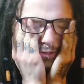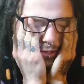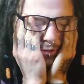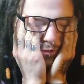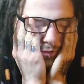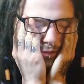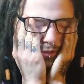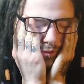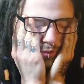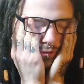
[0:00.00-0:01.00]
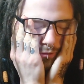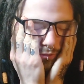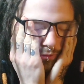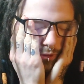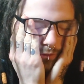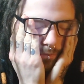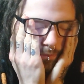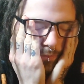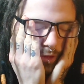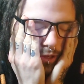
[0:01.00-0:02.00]
was I in 2003?
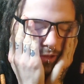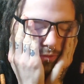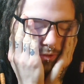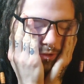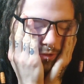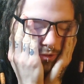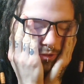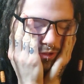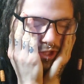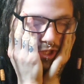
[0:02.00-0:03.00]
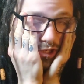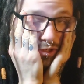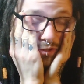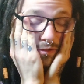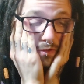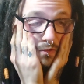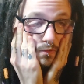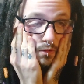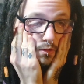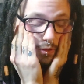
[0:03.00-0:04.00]
I was 10 years
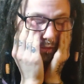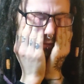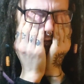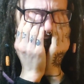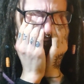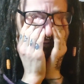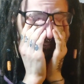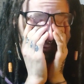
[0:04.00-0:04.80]
old. I was